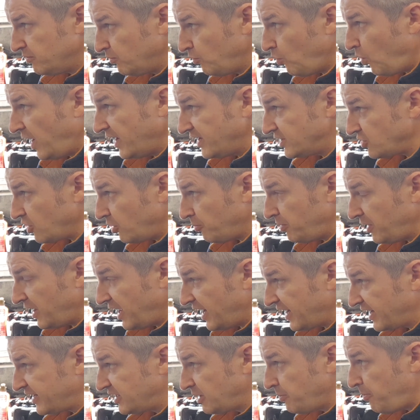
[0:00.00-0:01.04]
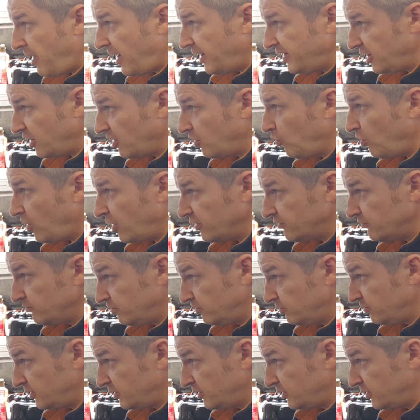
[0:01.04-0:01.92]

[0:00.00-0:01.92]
white or black depending on what